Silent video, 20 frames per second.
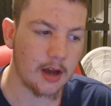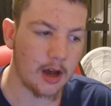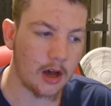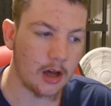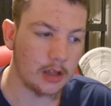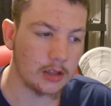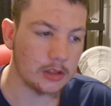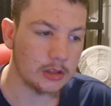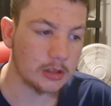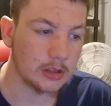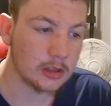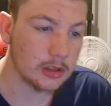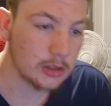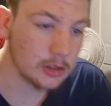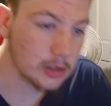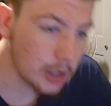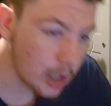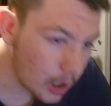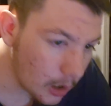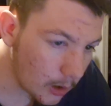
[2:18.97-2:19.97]
a
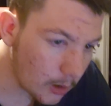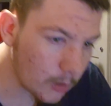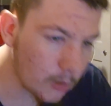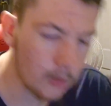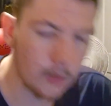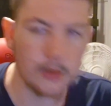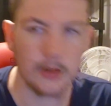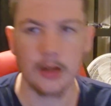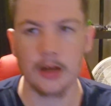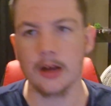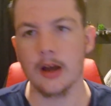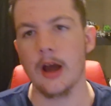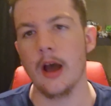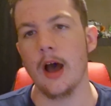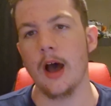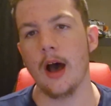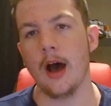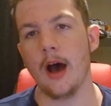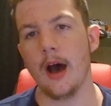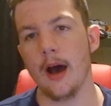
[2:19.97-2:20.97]
load
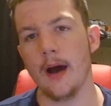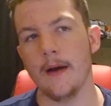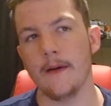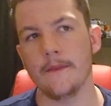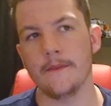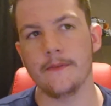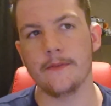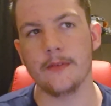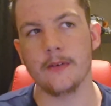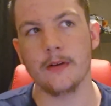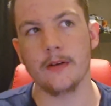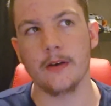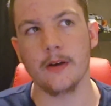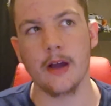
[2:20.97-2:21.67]
of